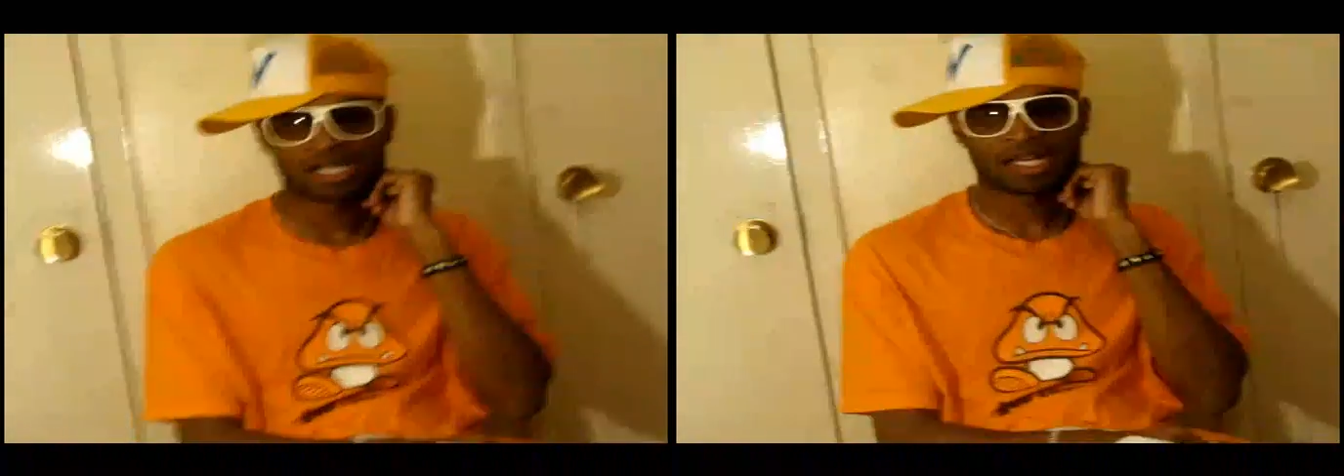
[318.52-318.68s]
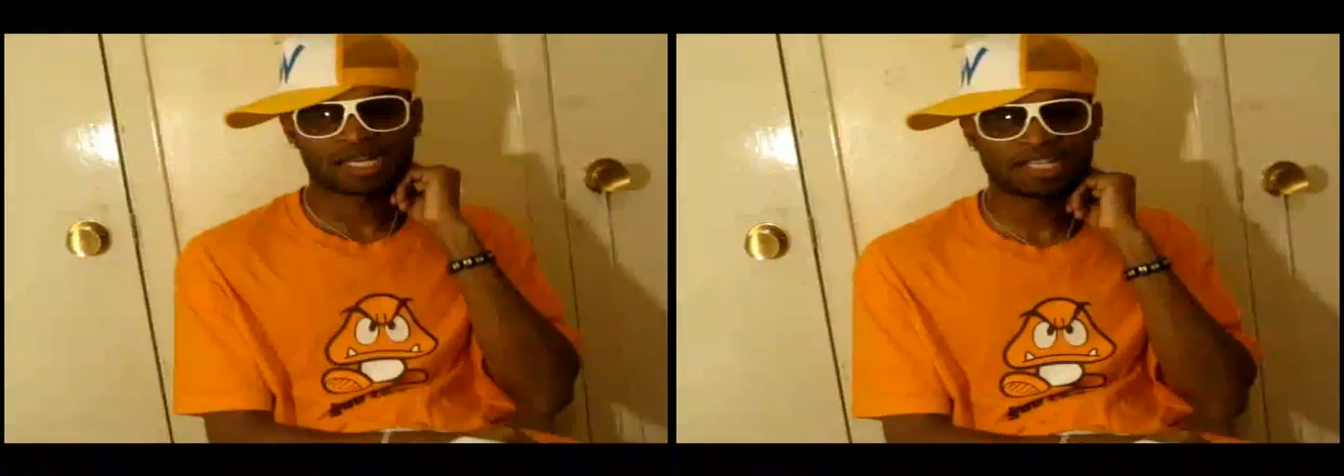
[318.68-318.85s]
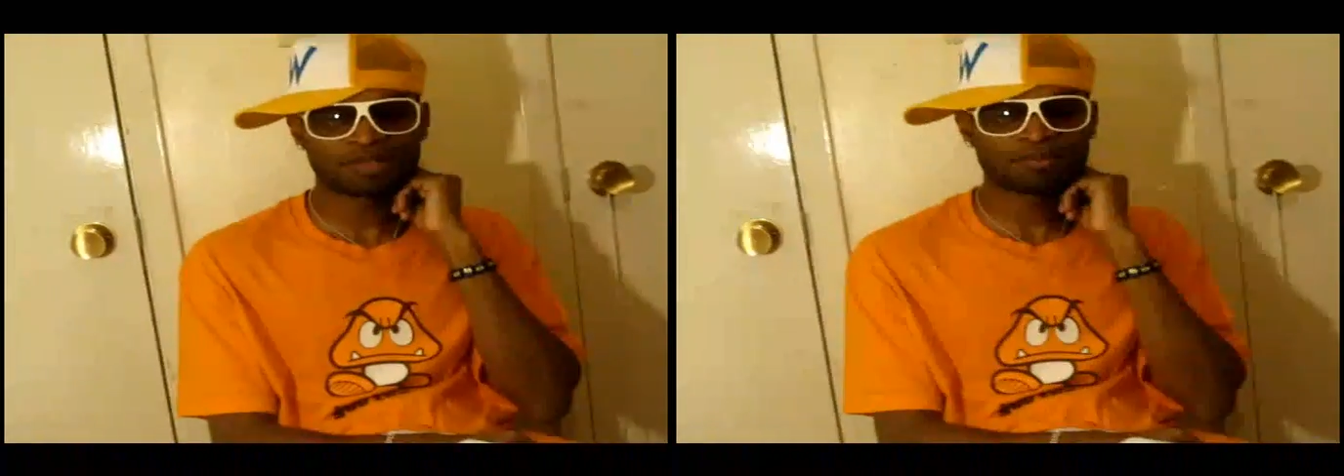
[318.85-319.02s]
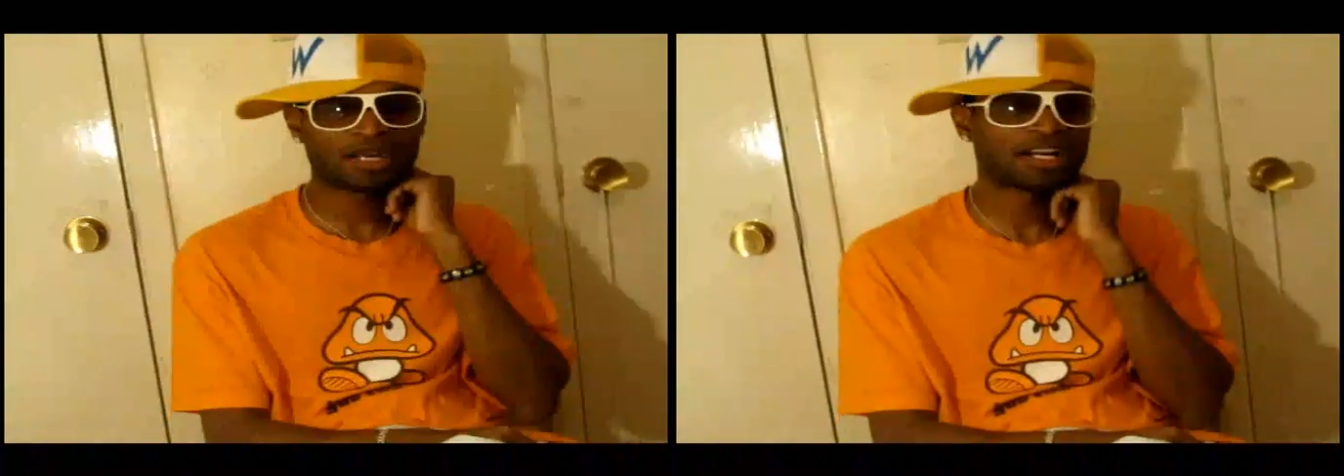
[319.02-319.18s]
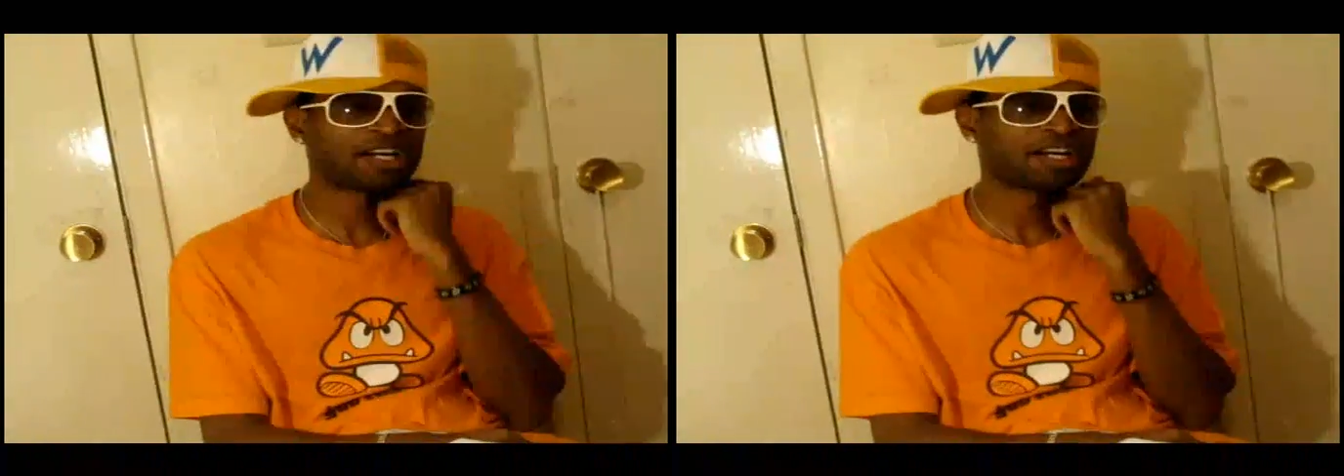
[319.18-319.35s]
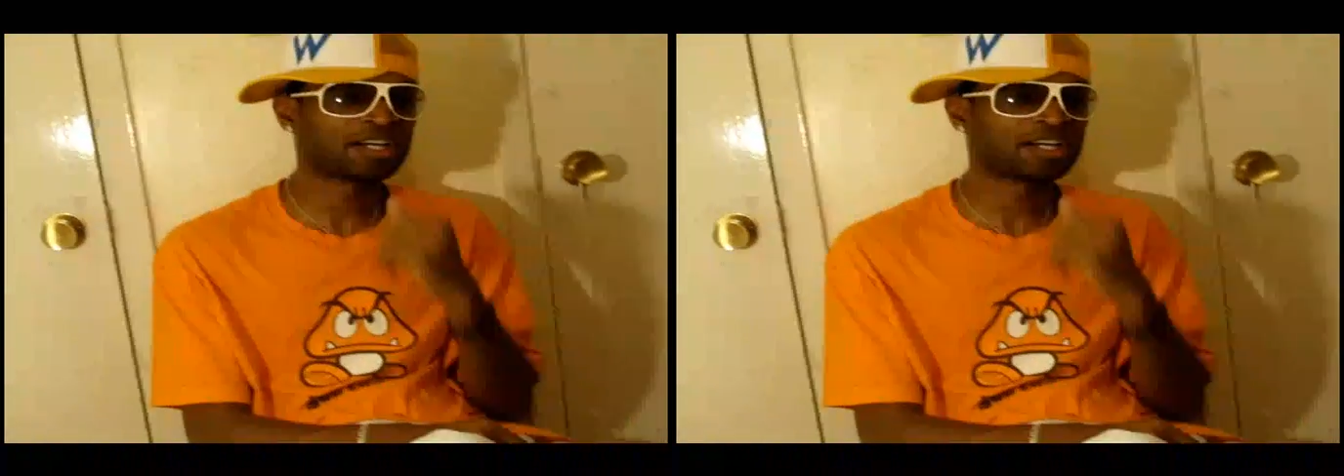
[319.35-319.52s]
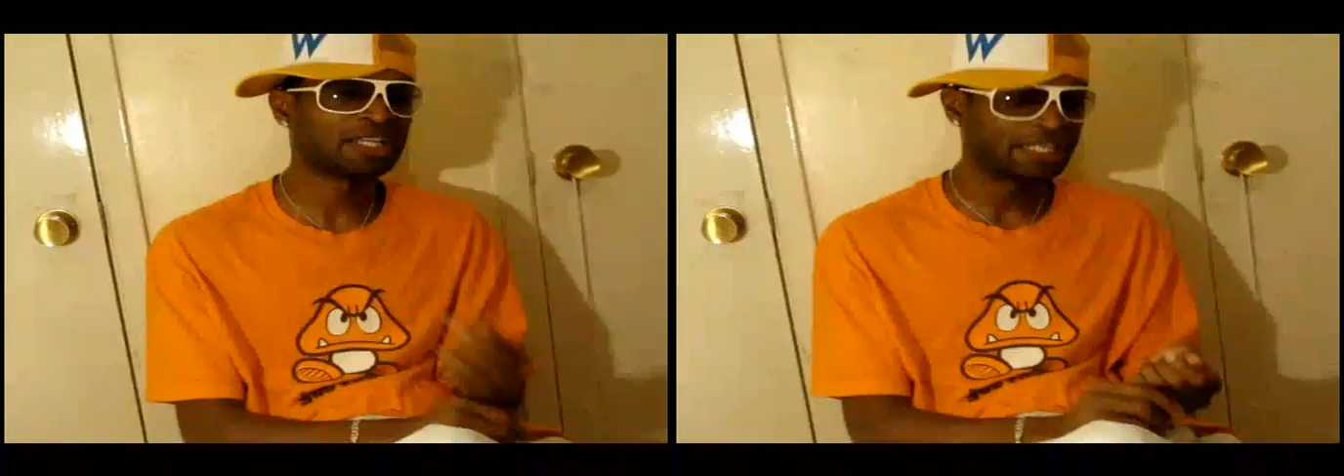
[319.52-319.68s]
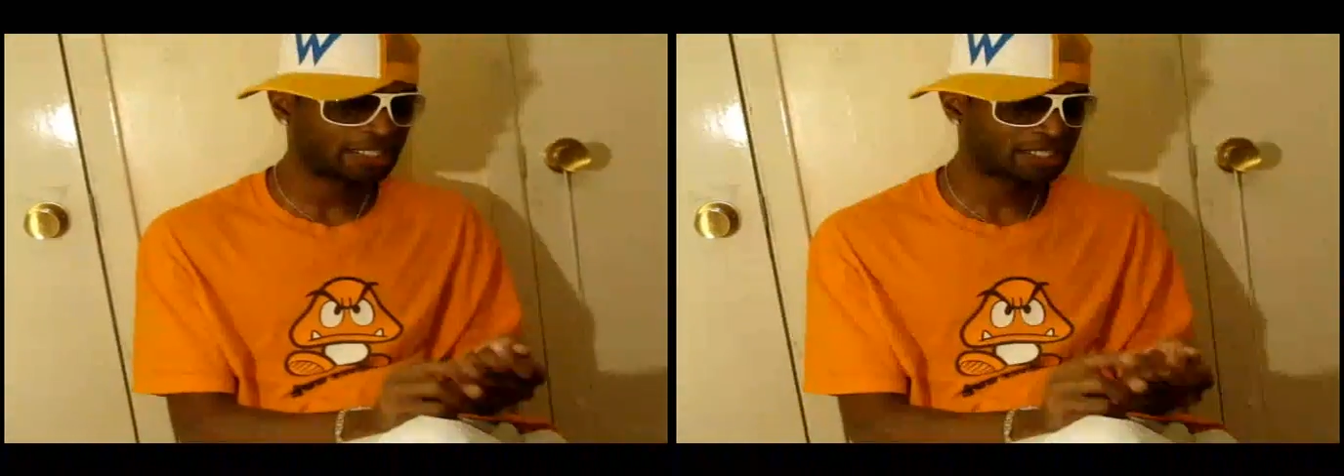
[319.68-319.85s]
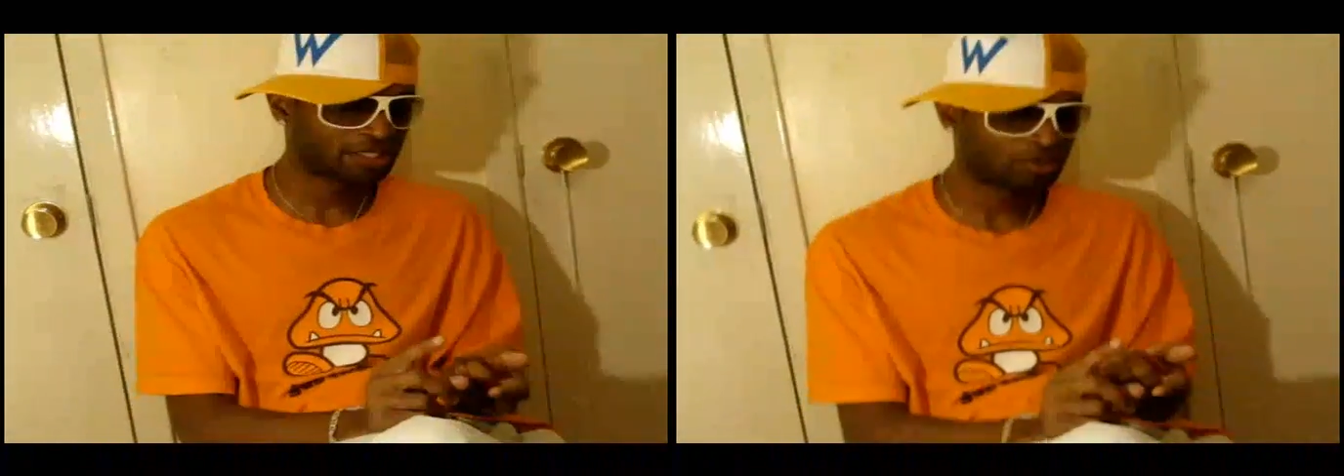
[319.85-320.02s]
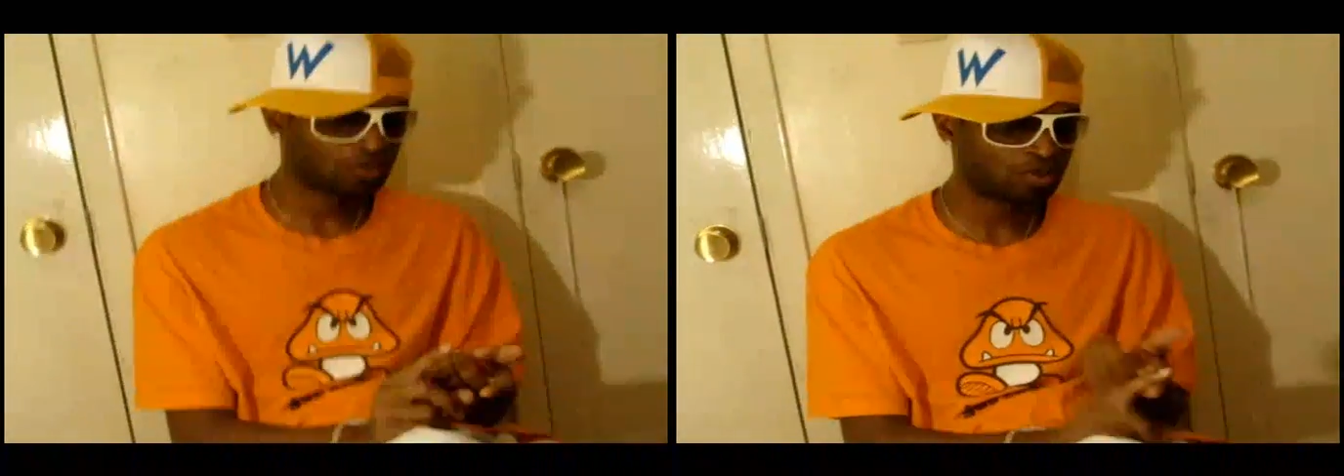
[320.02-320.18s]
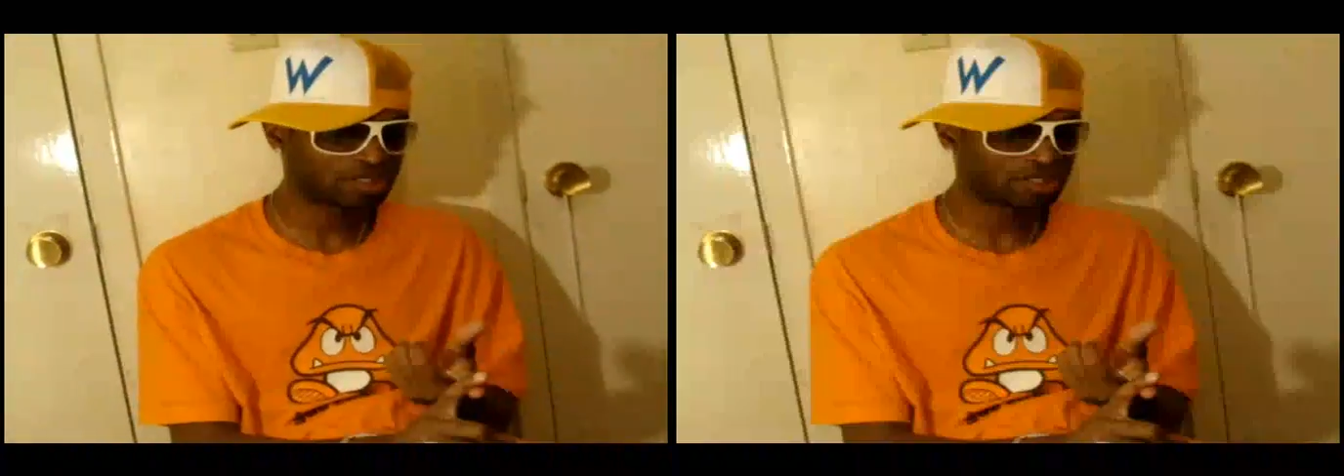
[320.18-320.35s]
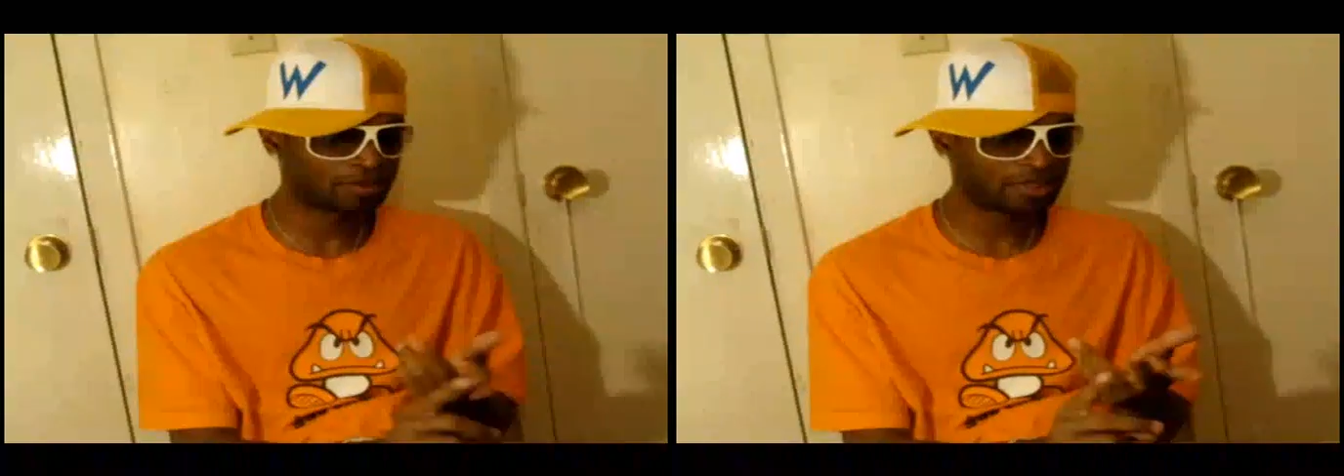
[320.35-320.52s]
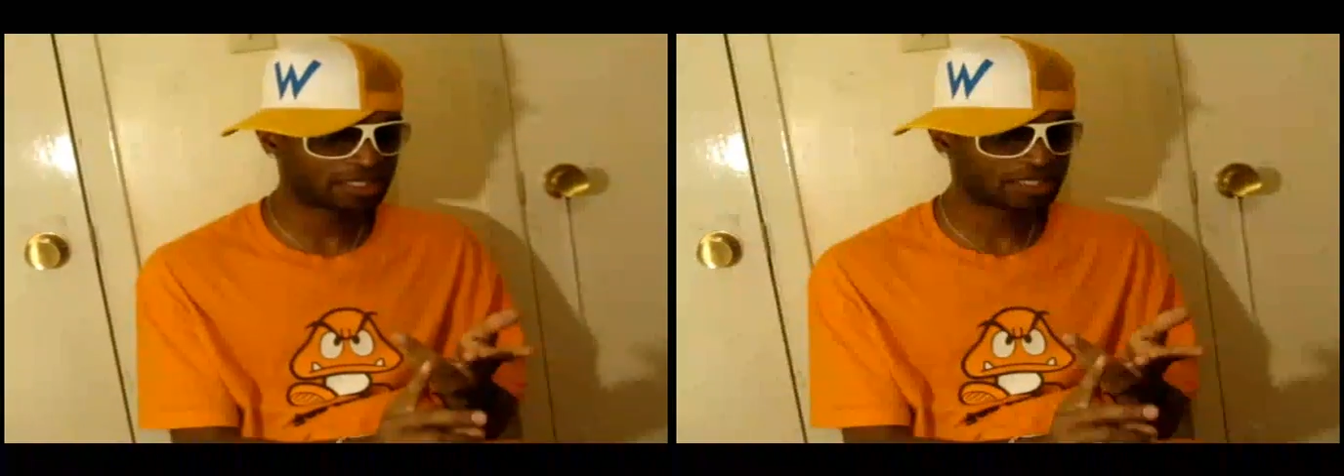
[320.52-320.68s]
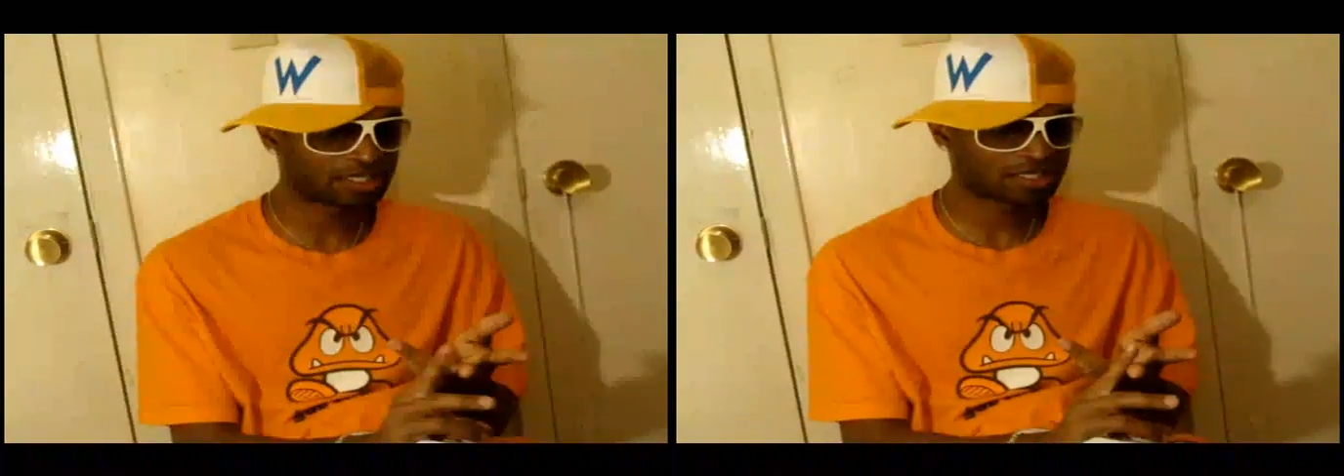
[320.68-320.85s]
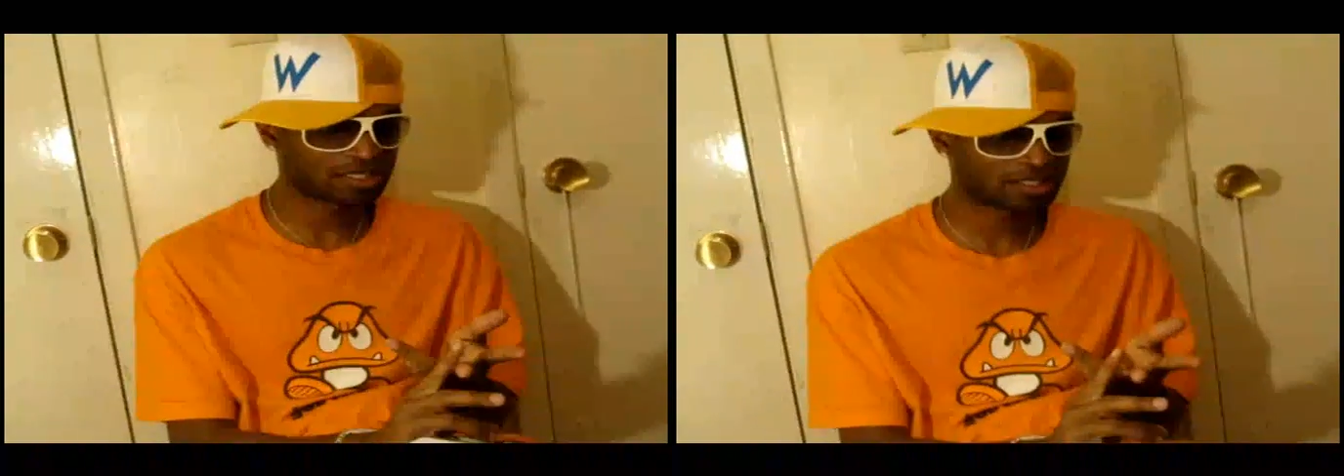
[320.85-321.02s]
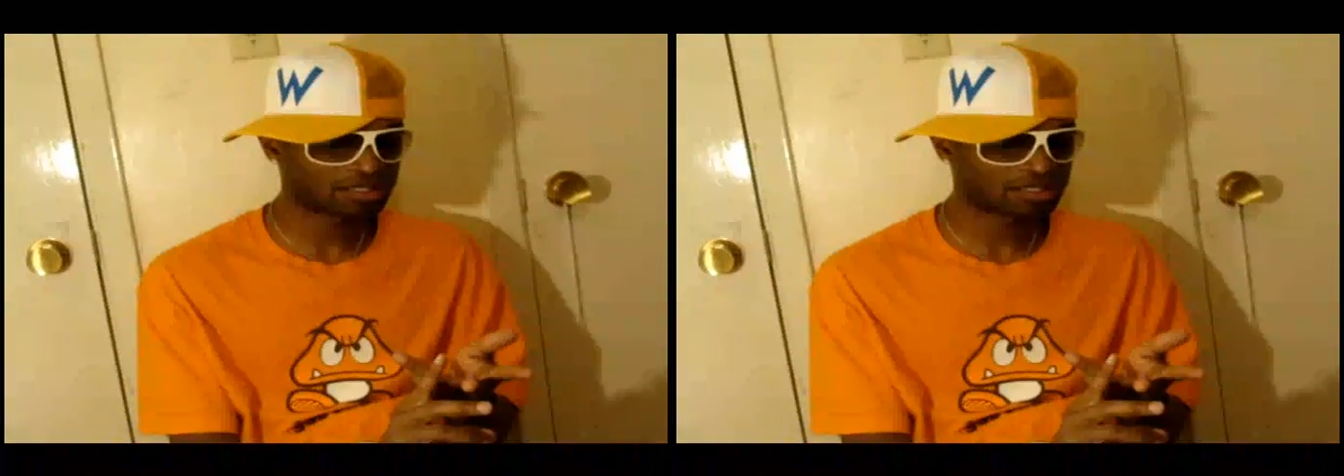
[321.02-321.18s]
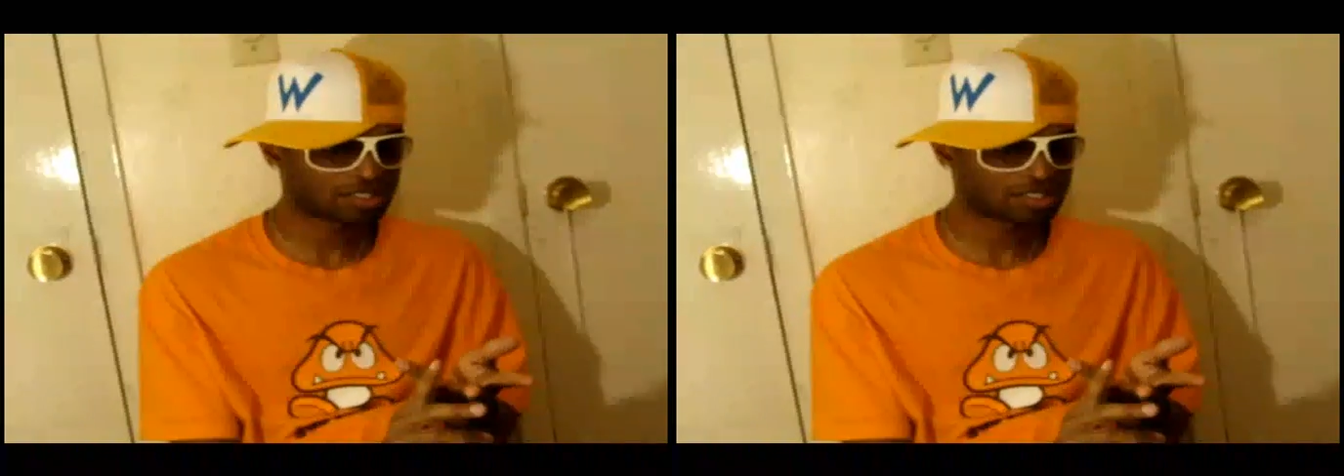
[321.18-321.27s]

I admire like Will Smith,